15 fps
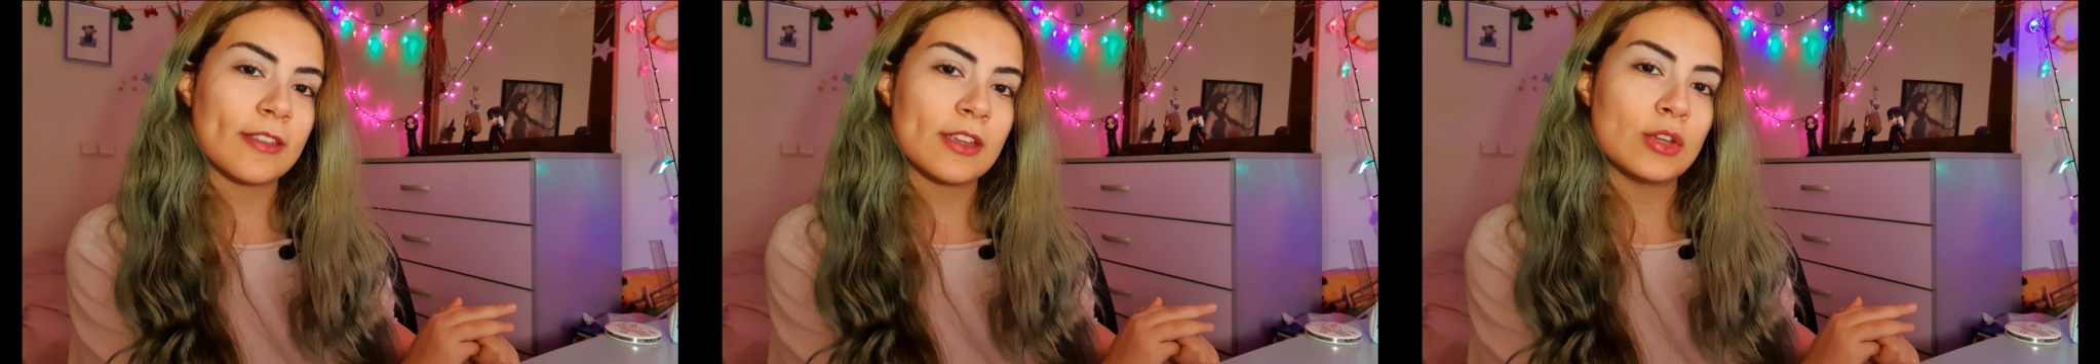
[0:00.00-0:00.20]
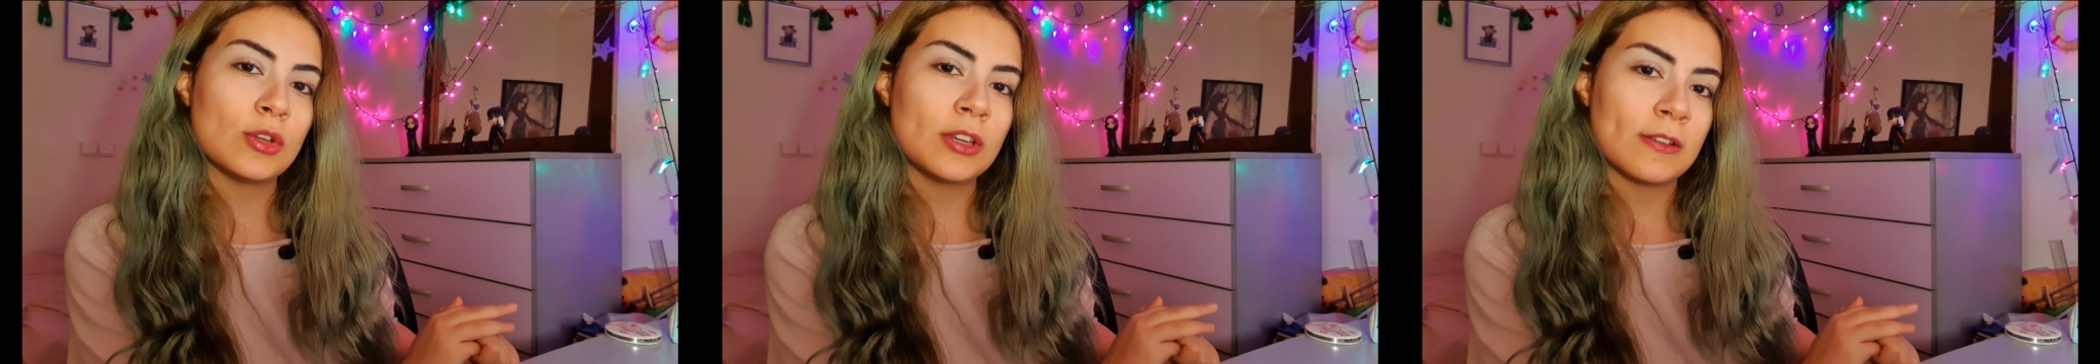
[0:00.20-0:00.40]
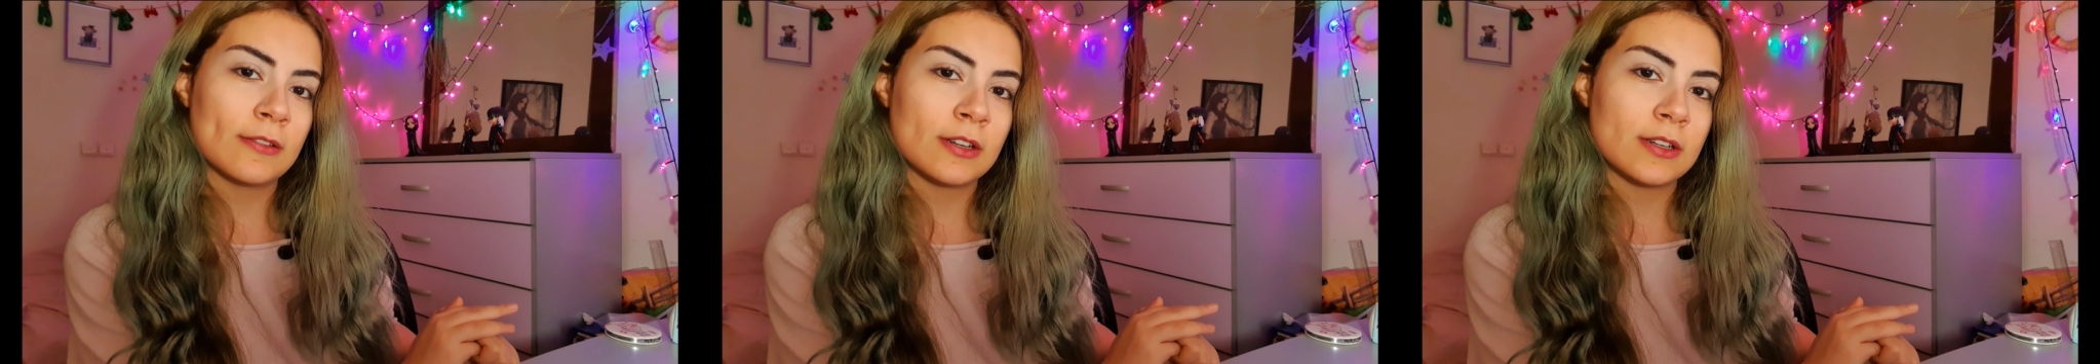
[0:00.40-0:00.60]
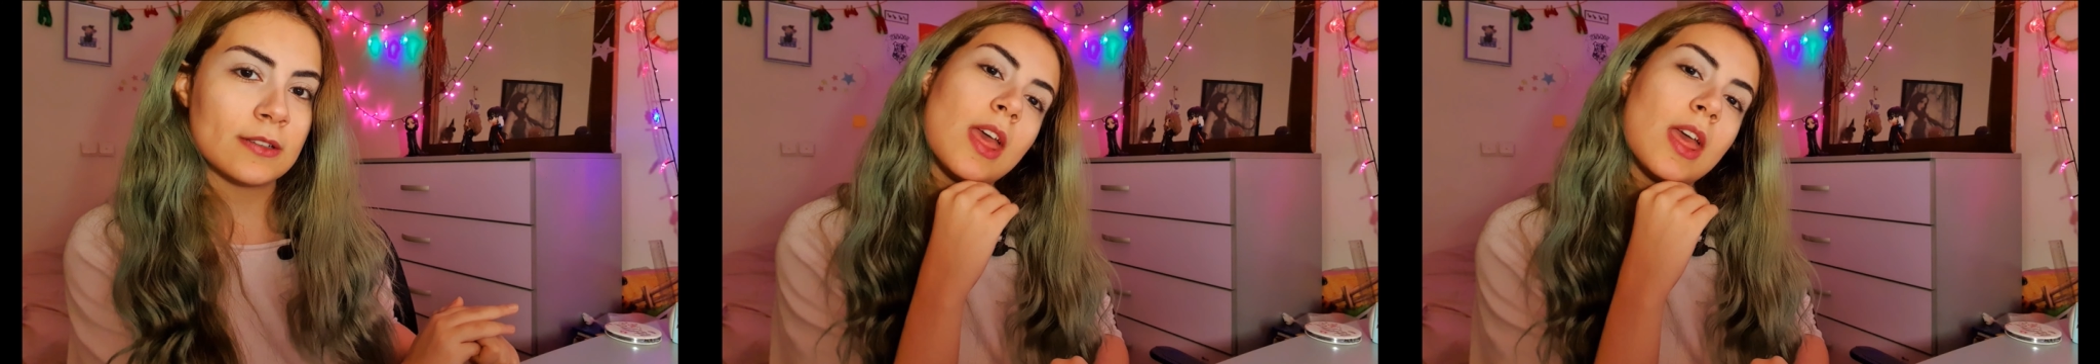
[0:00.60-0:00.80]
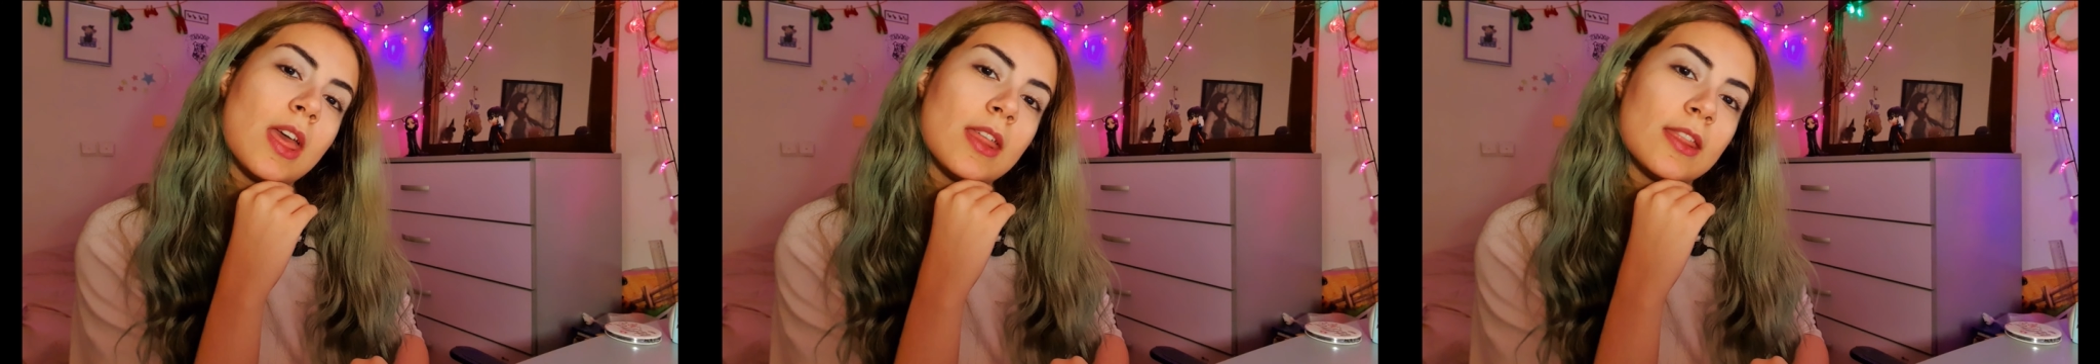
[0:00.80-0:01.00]

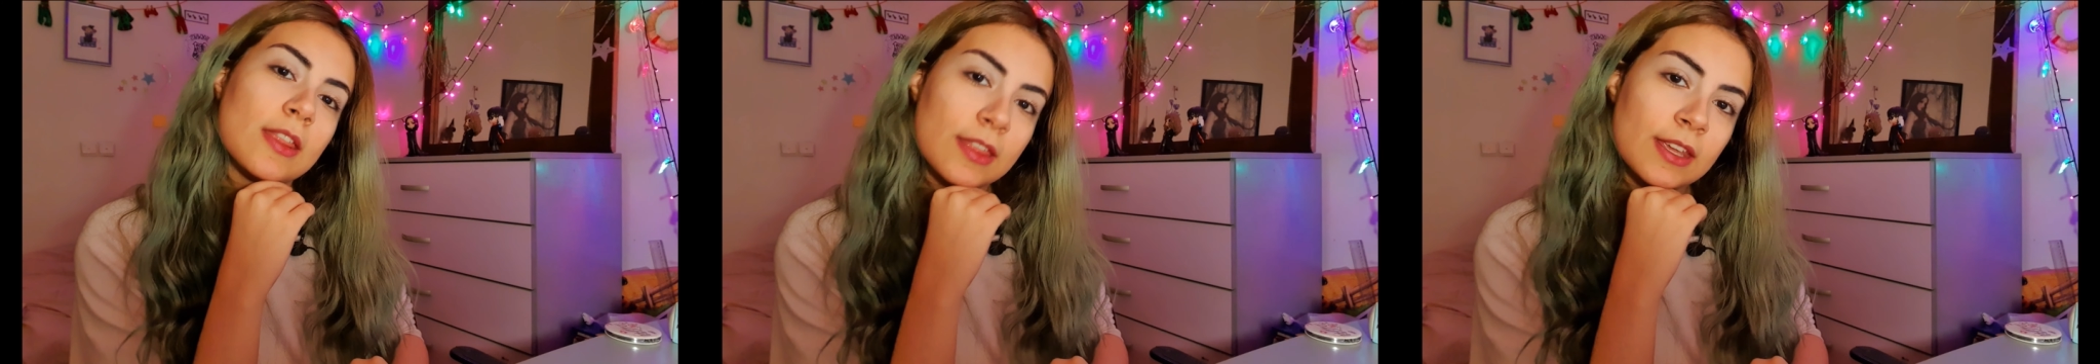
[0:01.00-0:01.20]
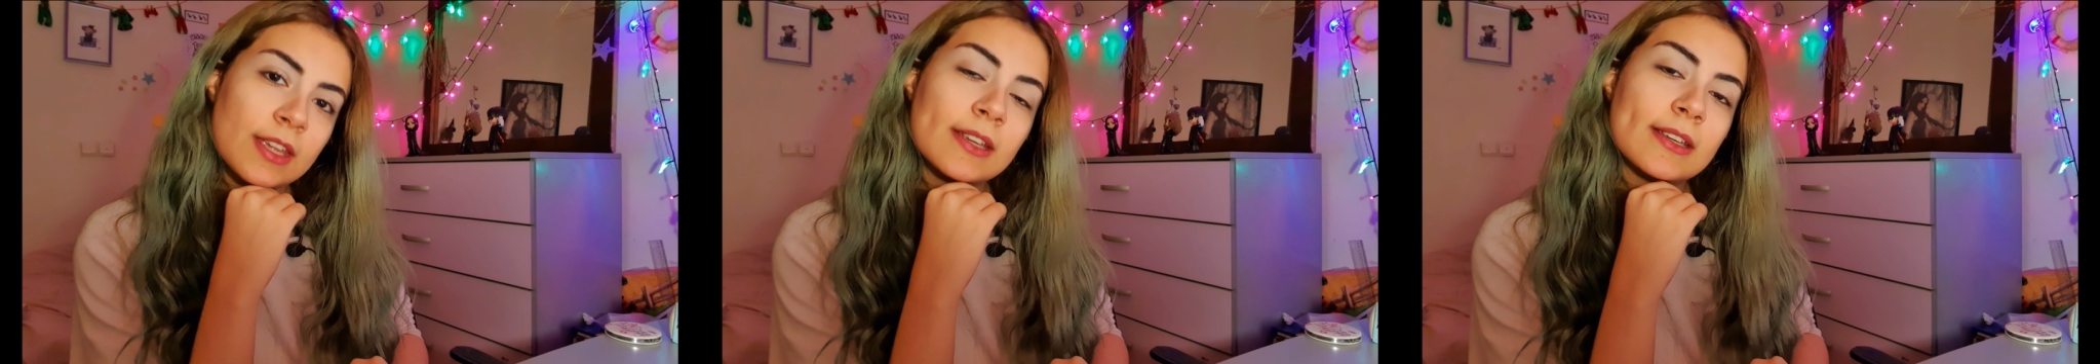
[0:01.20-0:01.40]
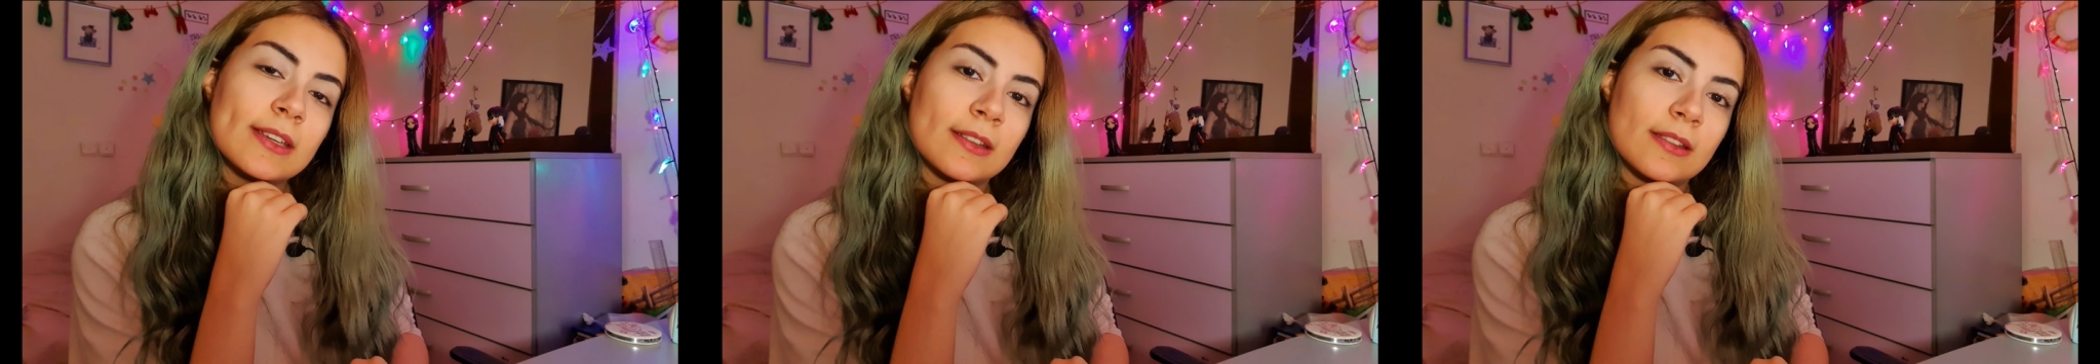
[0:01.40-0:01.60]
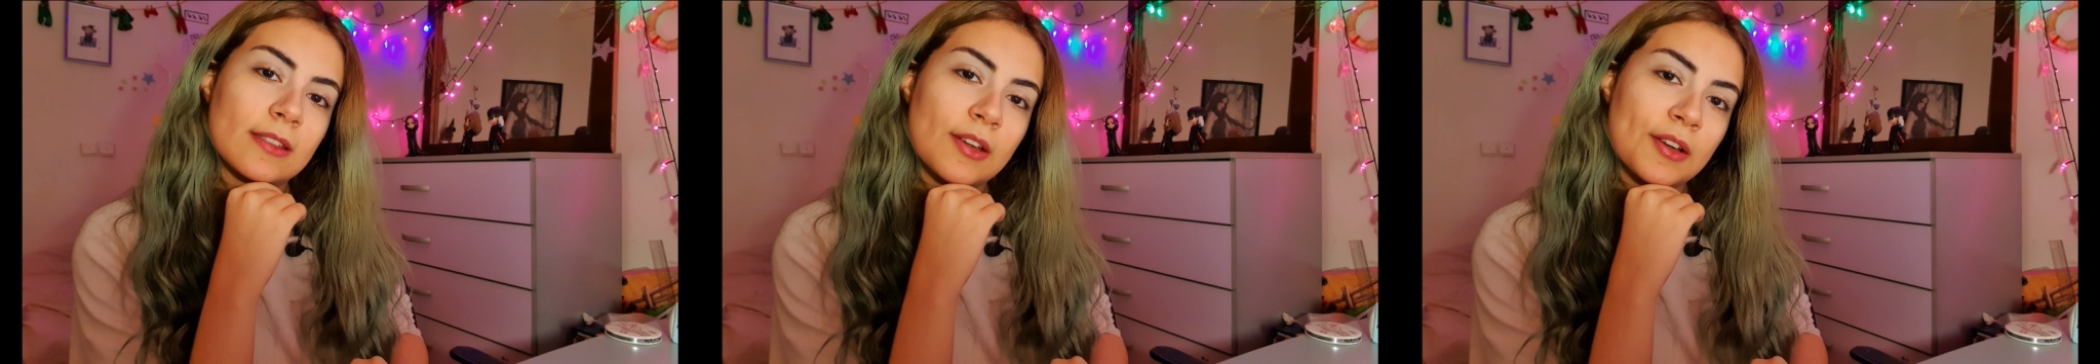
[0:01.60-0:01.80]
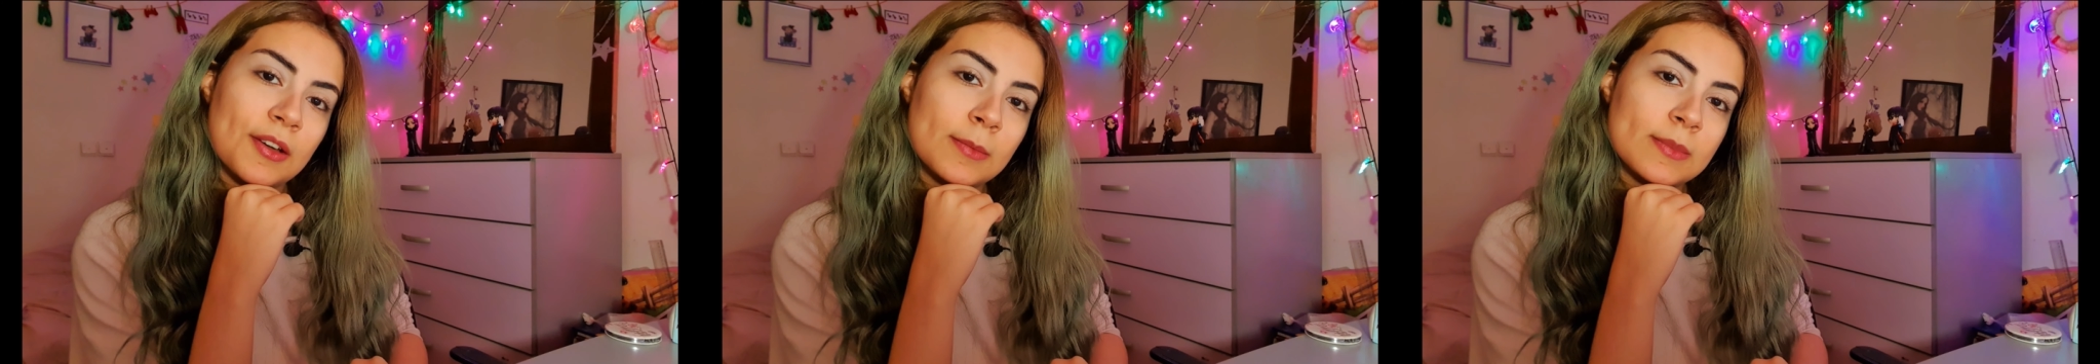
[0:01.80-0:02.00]
universe, think in
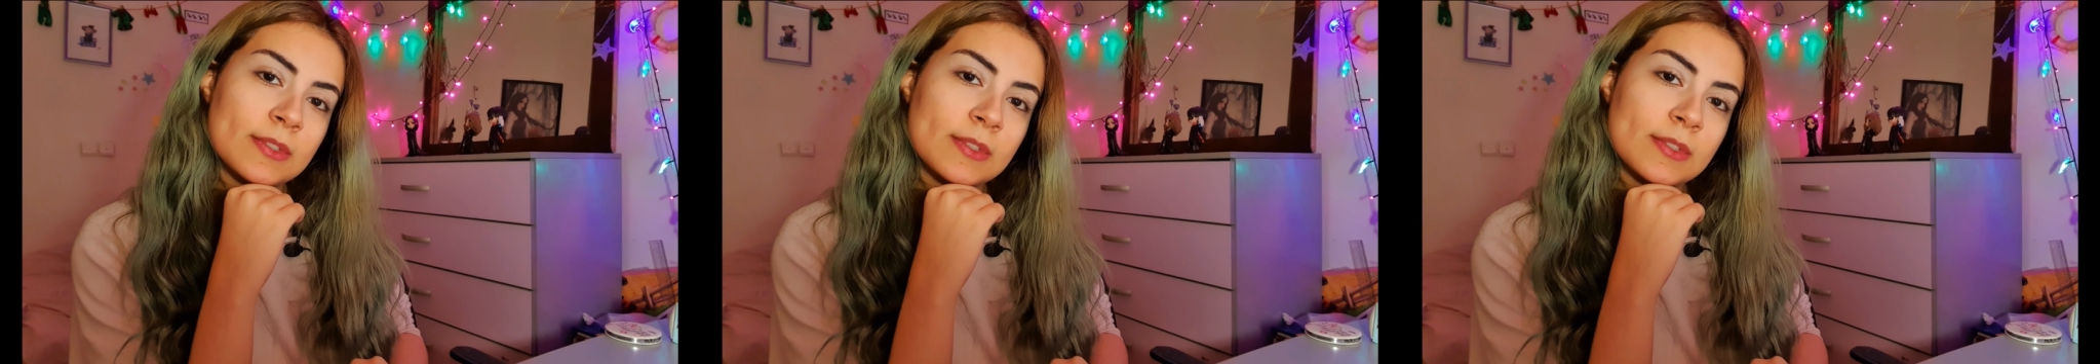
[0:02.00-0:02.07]
terms